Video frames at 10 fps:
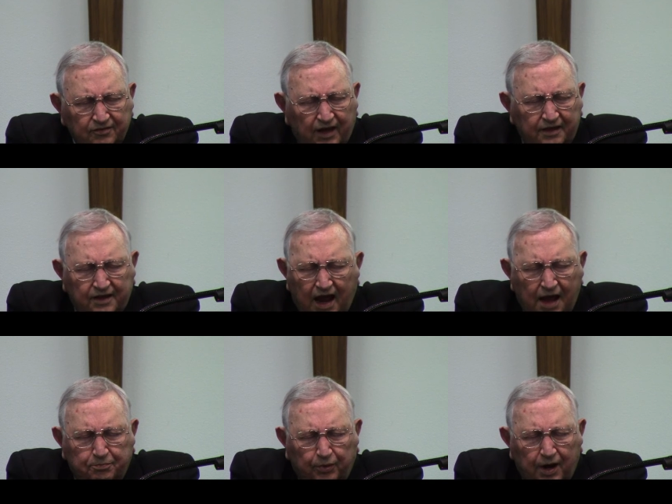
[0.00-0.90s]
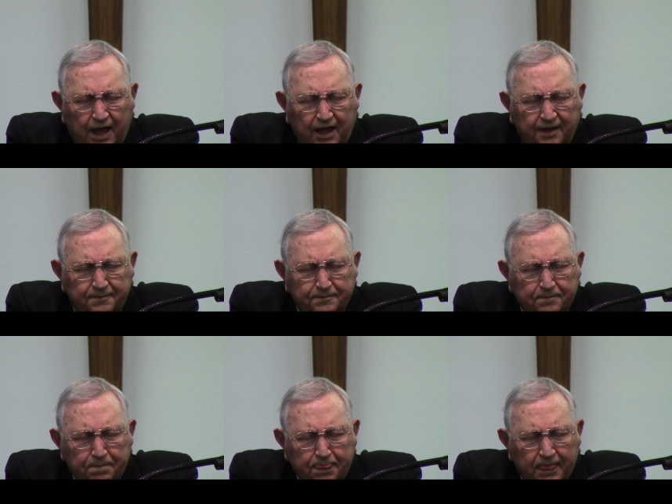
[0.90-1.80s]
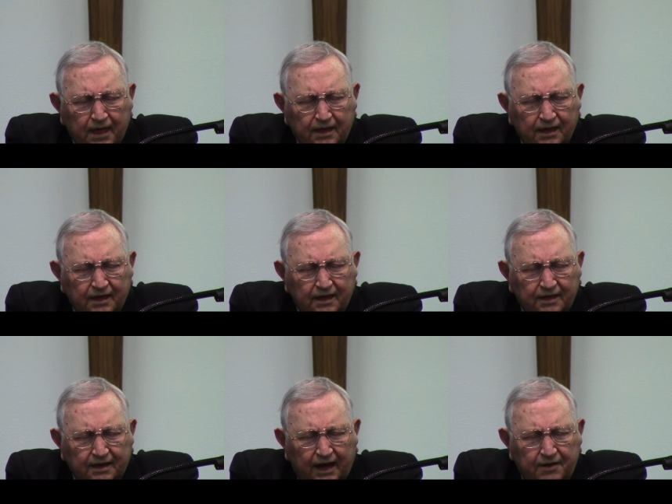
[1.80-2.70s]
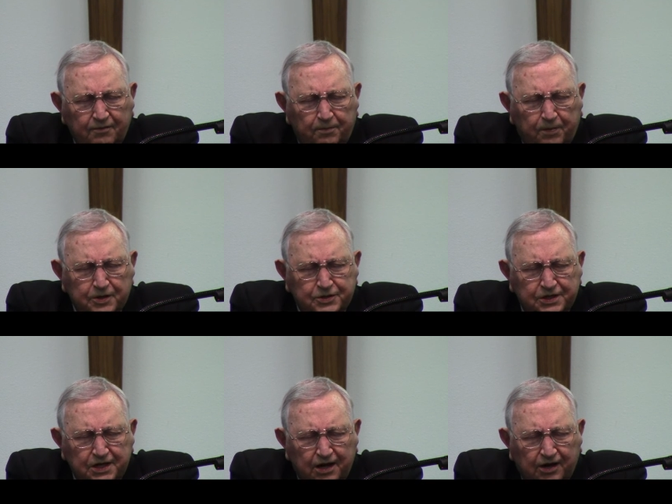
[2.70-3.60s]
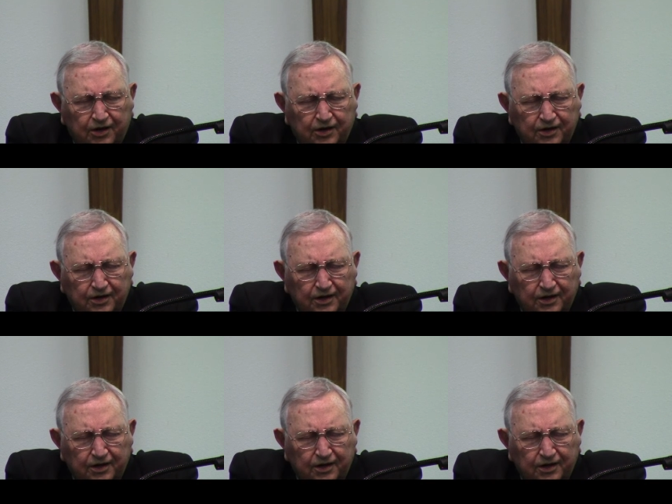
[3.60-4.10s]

Father, I pray that every person here